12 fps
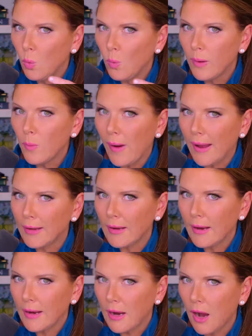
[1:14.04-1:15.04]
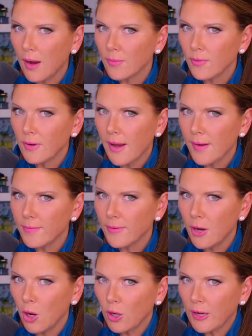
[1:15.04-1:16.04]
We went and covered every
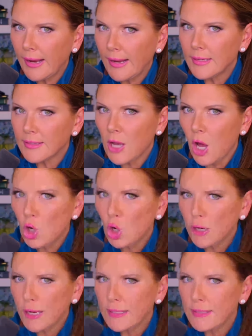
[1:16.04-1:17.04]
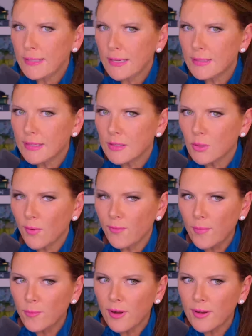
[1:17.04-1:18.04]
hurricane. It's called hurricane season. So if
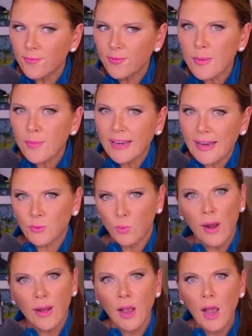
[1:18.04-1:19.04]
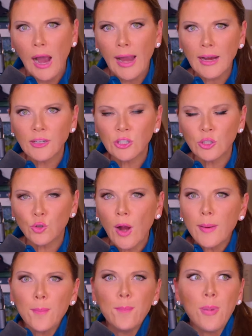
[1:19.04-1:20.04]
I'm running FEMA, guess what? I actually try
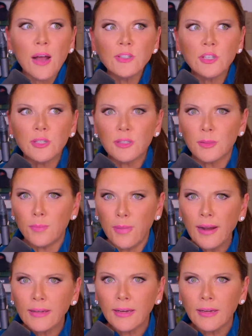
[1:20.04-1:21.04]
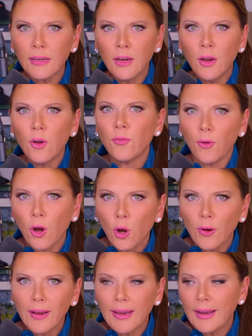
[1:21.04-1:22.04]
to budget some money for
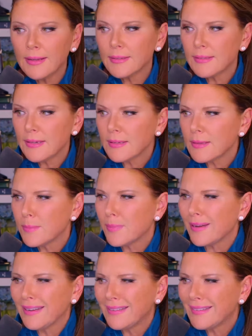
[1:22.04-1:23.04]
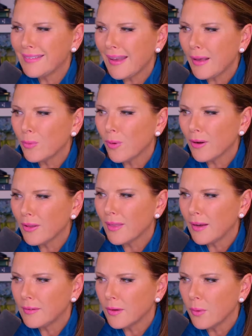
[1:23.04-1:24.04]
hurricane season. But instead, what are
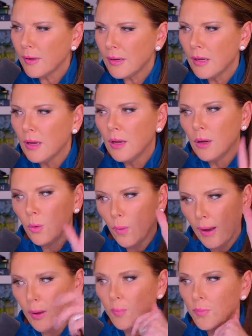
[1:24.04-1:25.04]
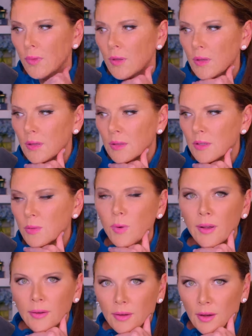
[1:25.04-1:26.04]
they doing? Well, this
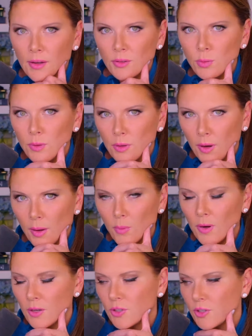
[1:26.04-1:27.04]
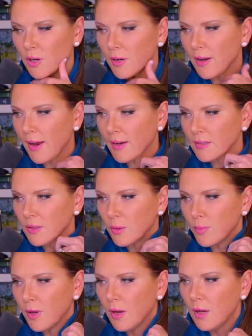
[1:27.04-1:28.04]
one on Twitter, I want to share an
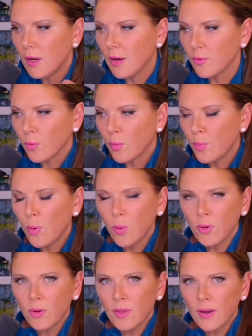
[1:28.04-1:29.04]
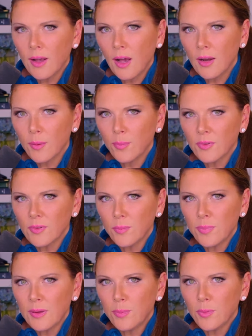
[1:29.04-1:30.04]
excerpt of a reporter that caught up with some
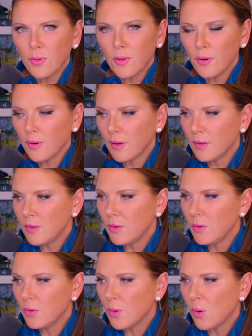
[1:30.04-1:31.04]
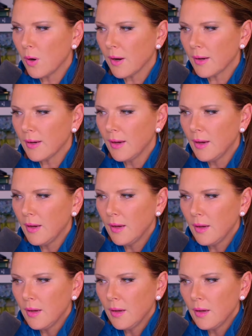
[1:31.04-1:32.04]
people that are in New York
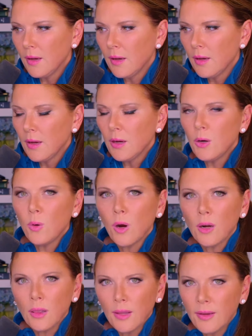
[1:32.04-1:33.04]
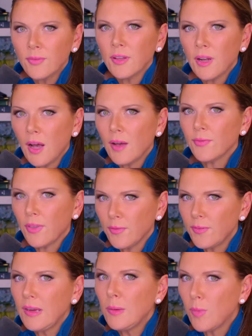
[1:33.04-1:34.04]
who are living off the
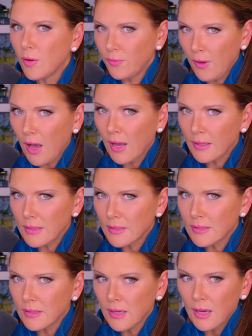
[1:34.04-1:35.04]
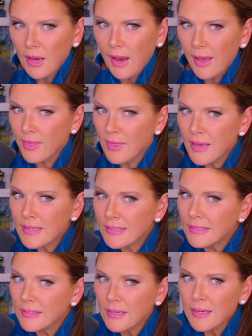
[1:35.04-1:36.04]
FEMA funds, and
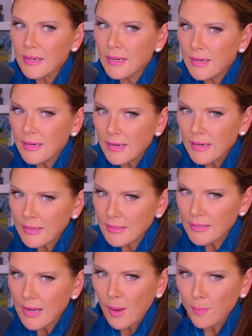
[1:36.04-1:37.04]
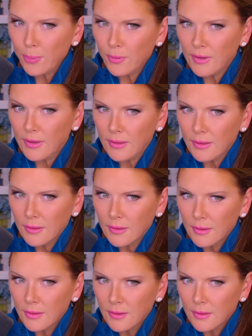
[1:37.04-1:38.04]
this is not pretty.
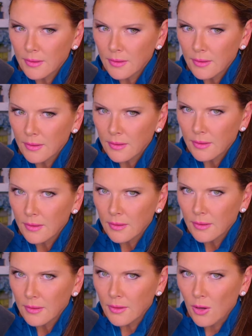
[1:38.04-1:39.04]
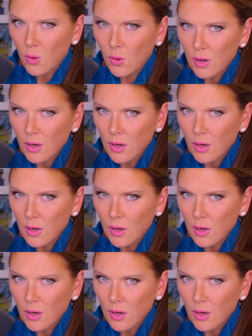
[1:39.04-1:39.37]
No.